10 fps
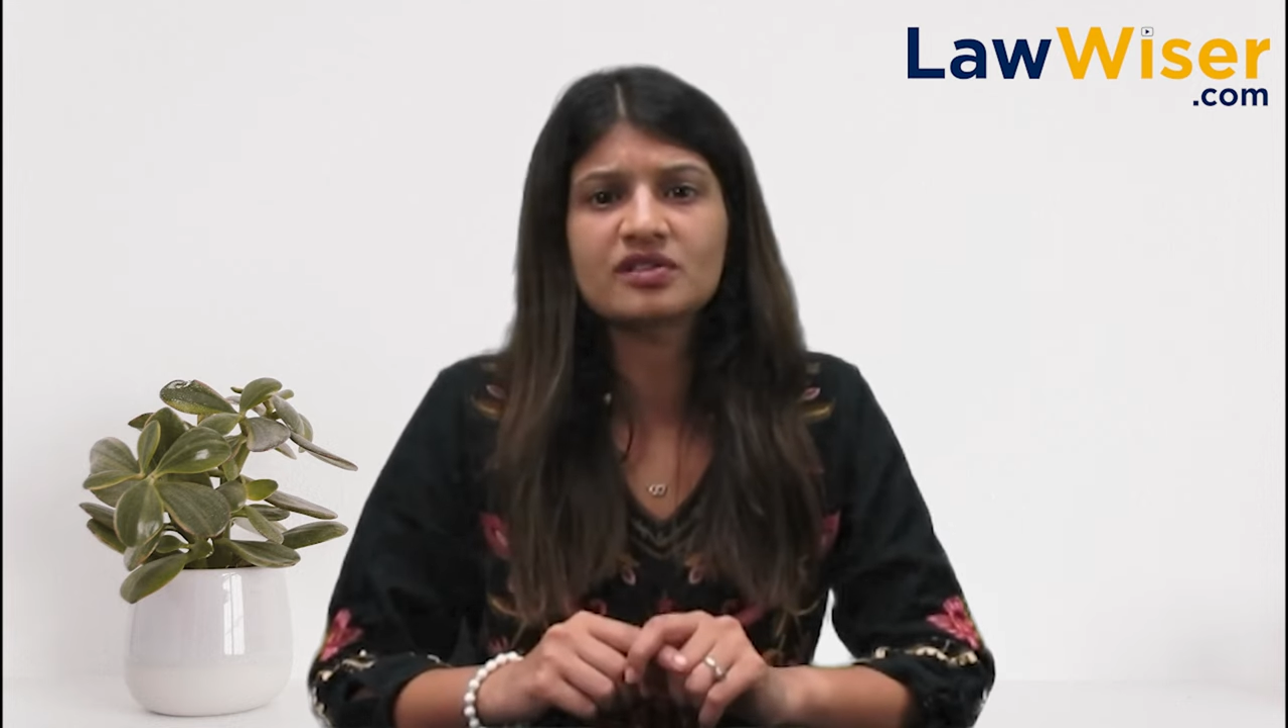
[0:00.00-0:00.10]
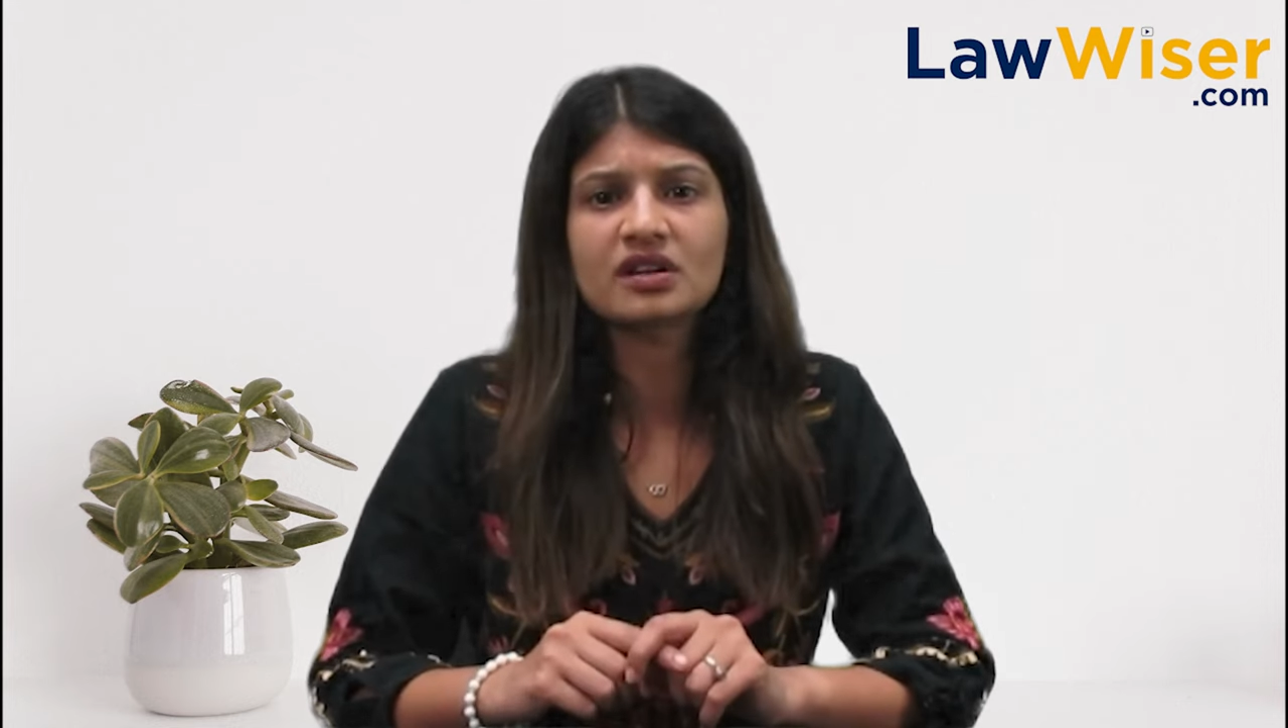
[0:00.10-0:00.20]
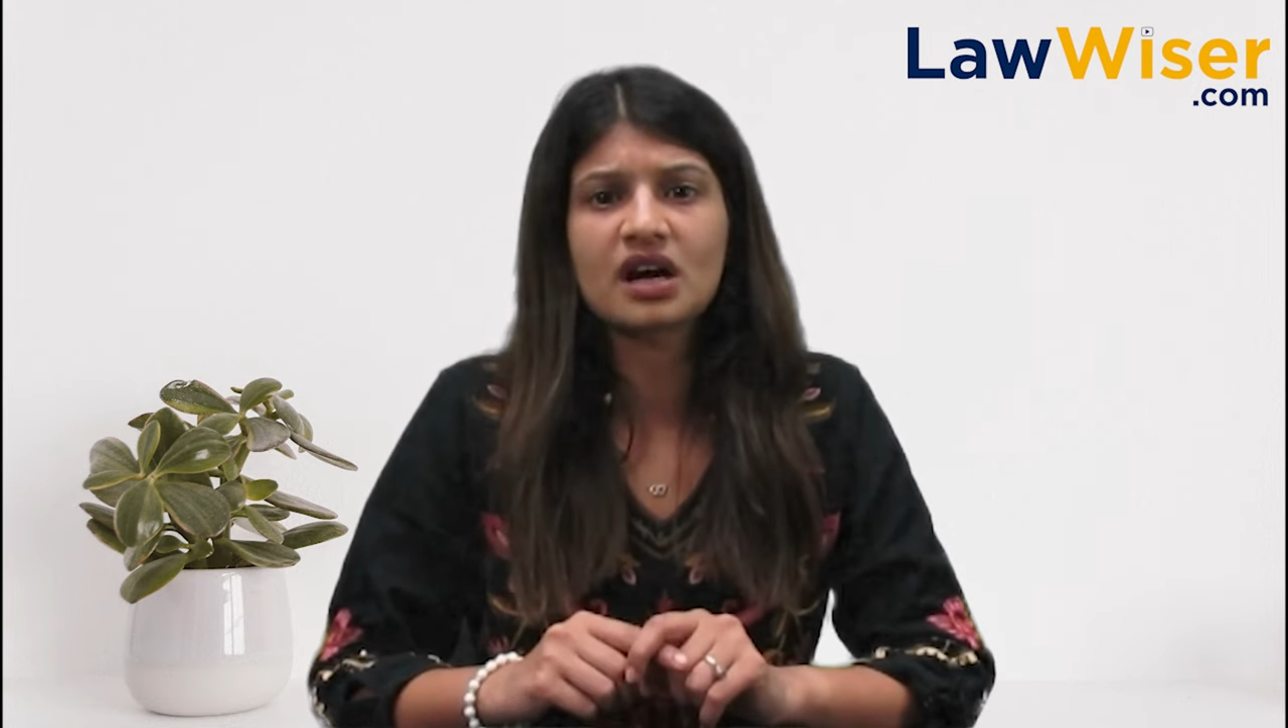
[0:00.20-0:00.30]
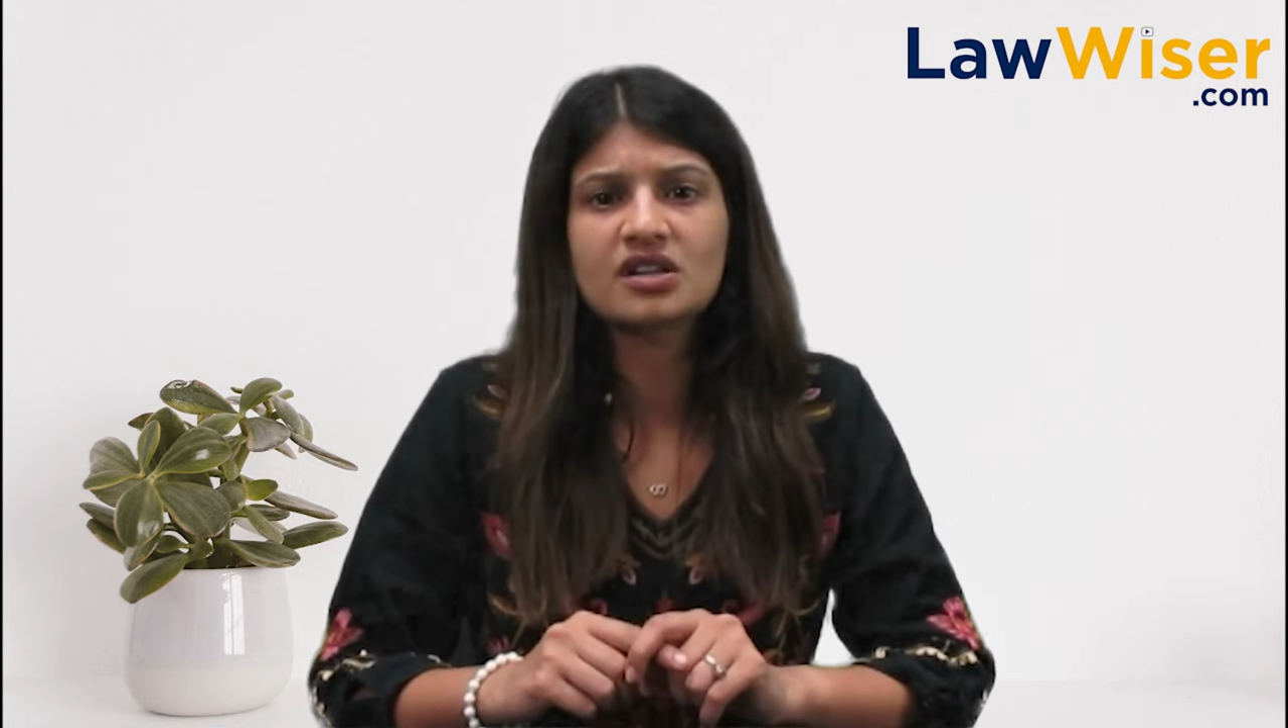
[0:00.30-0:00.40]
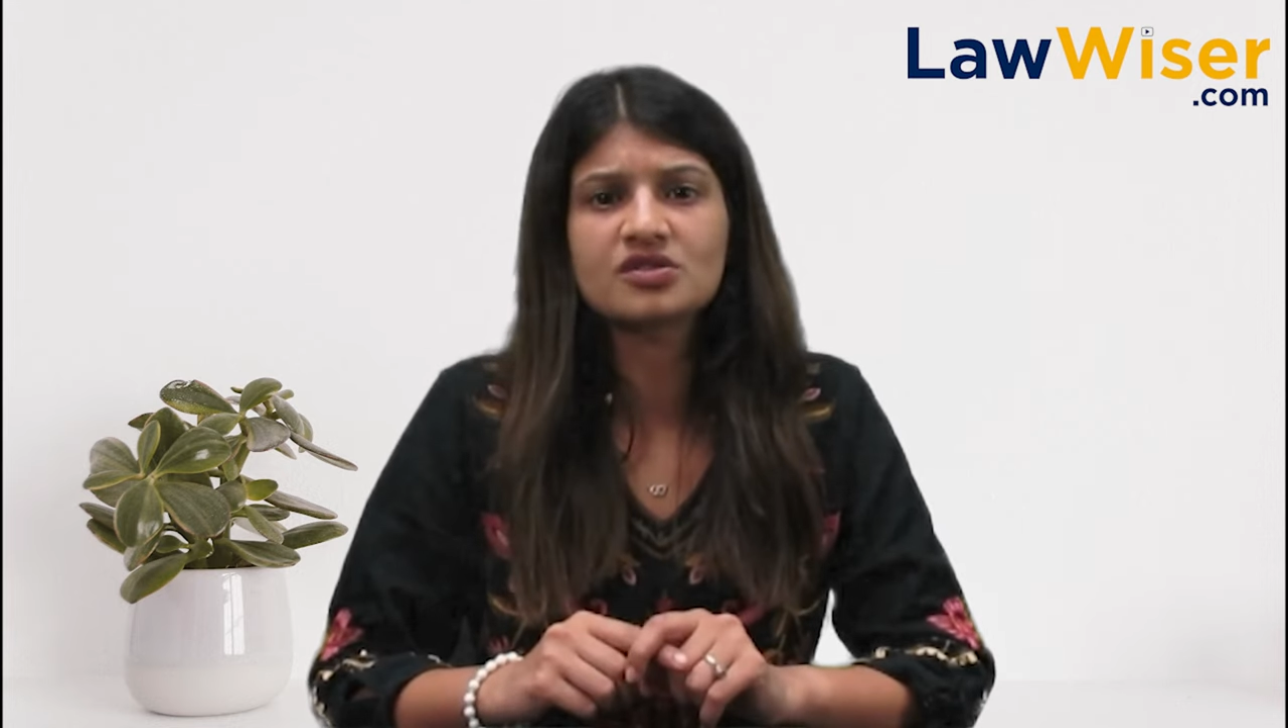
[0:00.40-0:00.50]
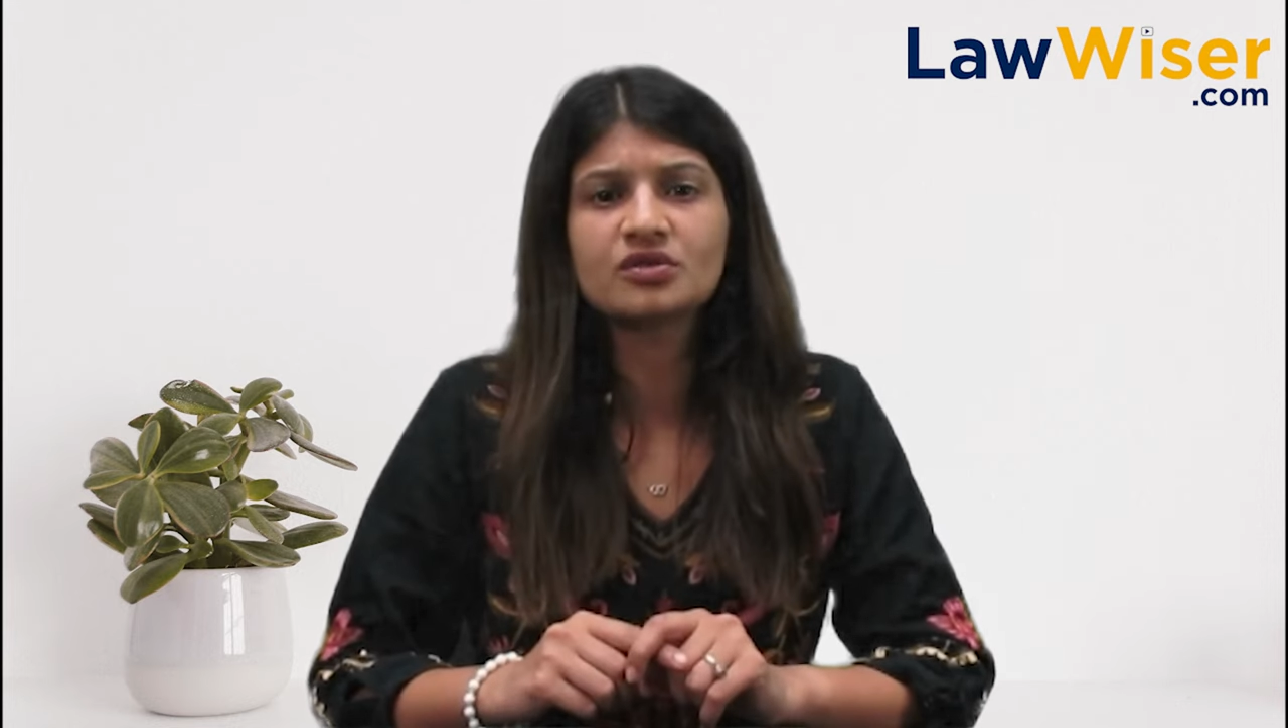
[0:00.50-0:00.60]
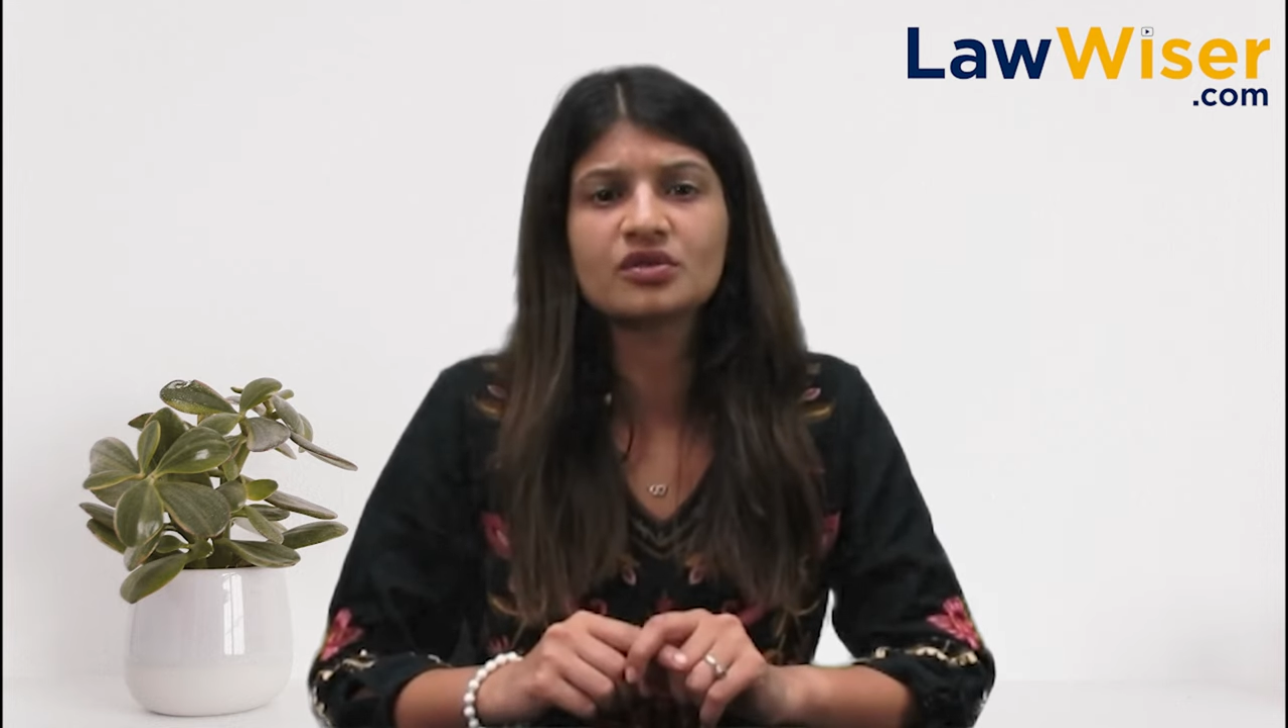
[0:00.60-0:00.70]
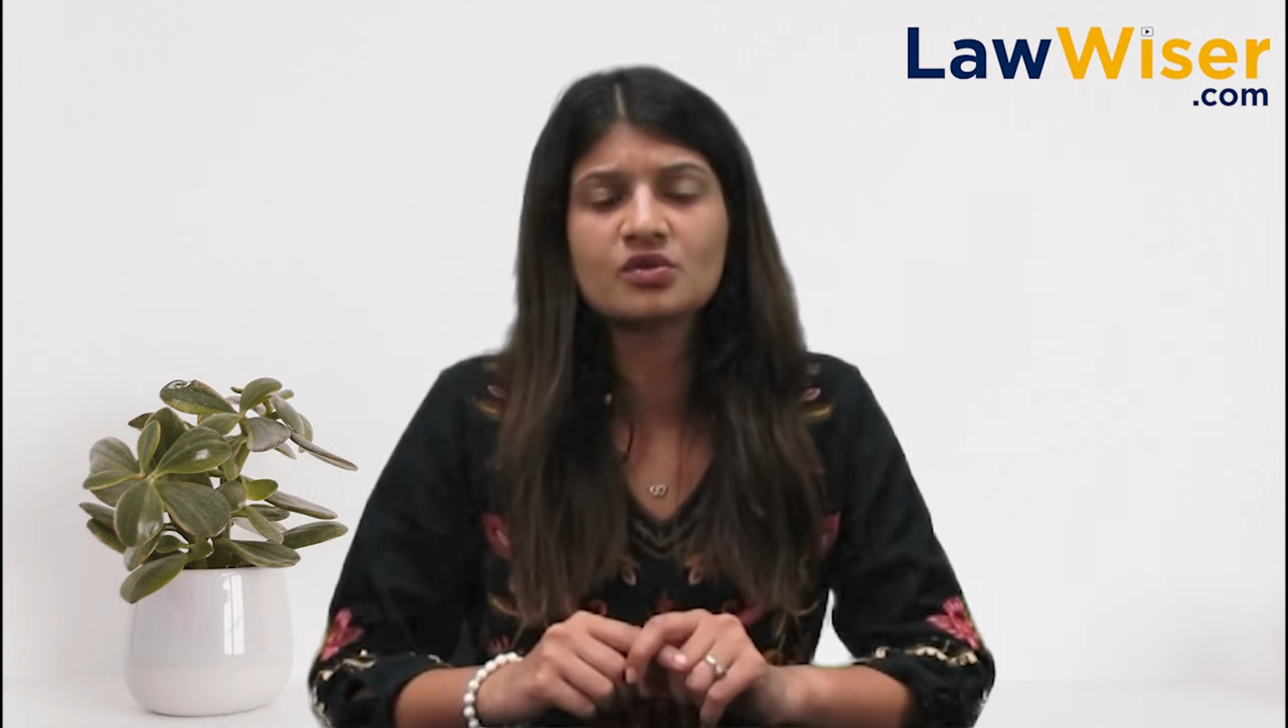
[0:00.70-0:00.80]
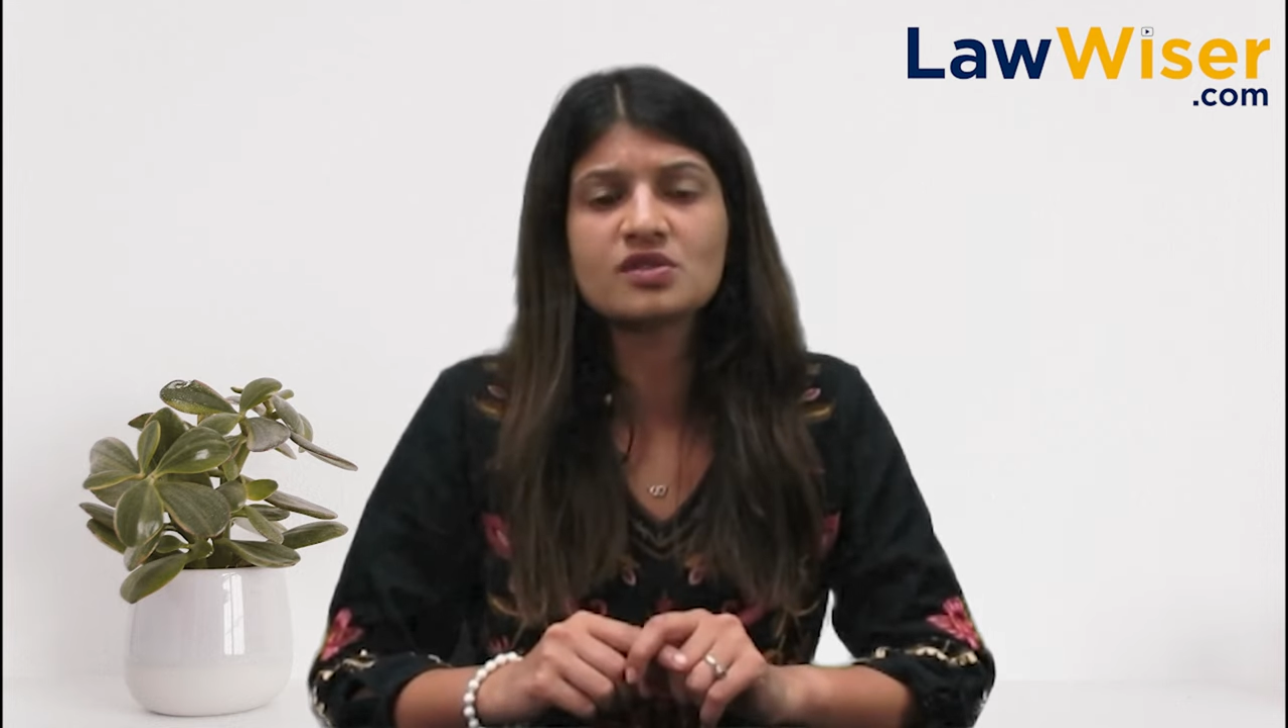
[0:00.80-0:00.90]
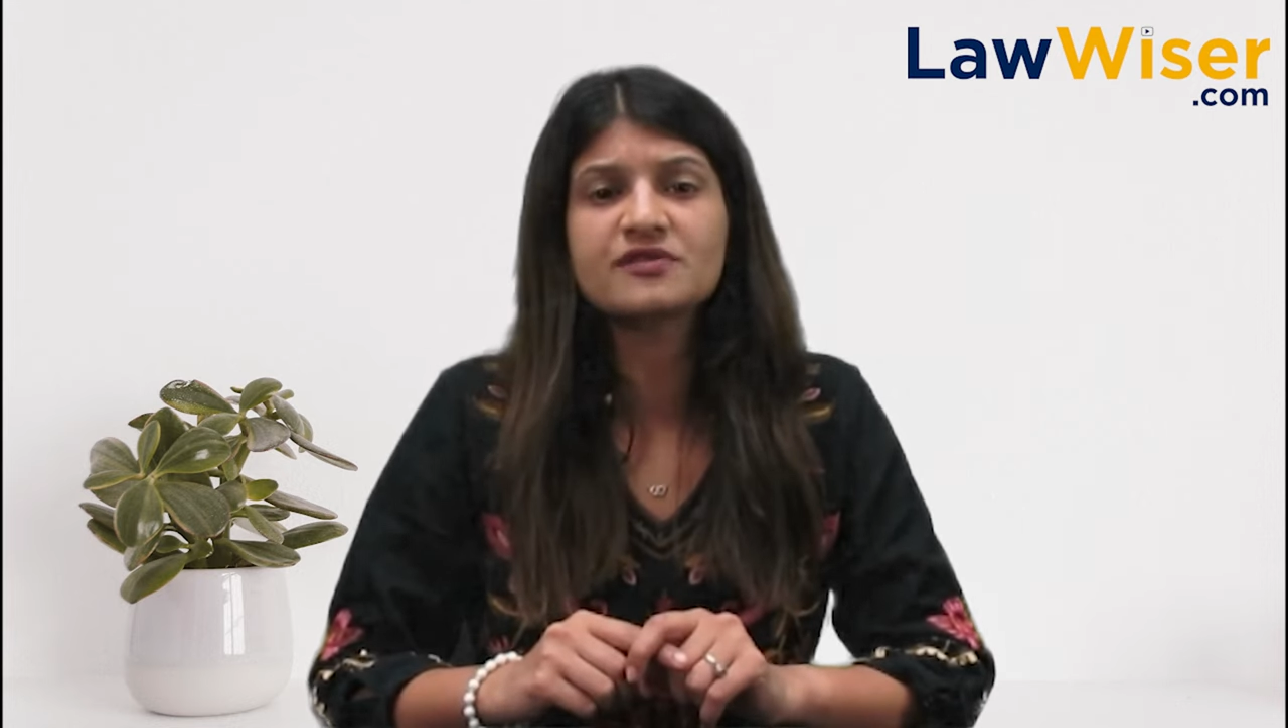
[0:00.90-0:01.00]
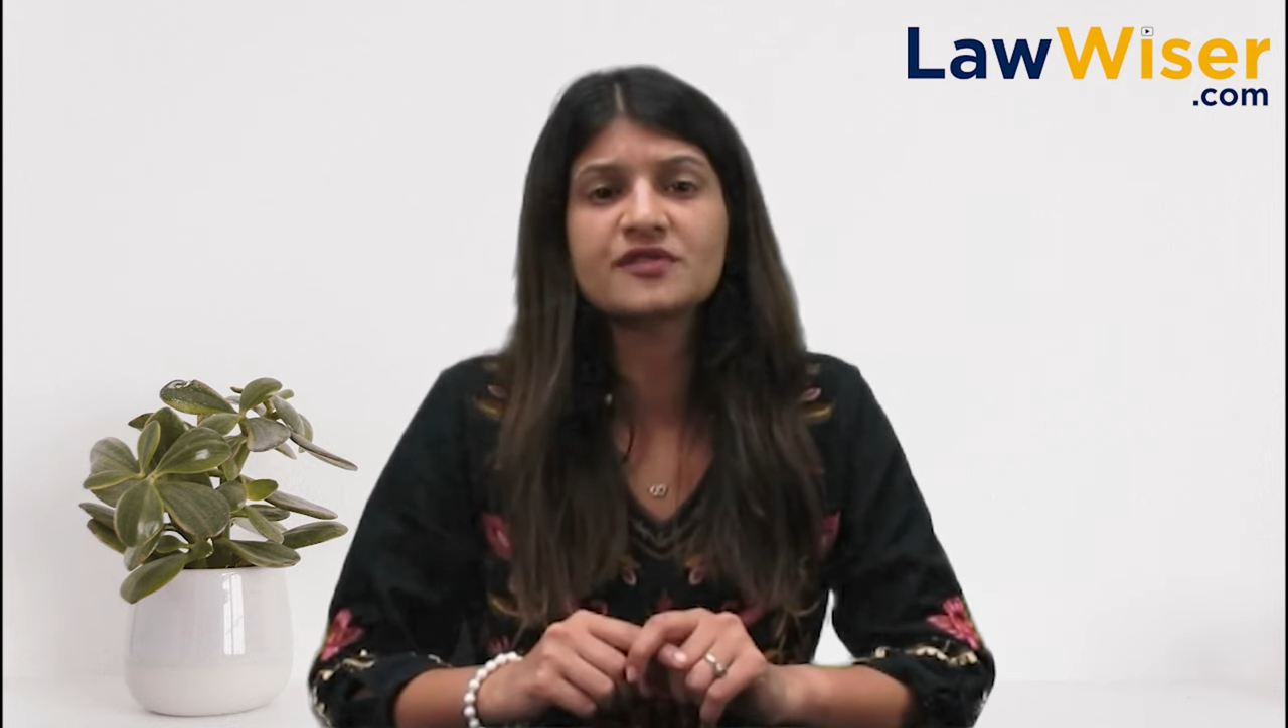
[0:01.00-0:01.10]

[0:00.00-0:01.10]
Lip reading: regard to the Rules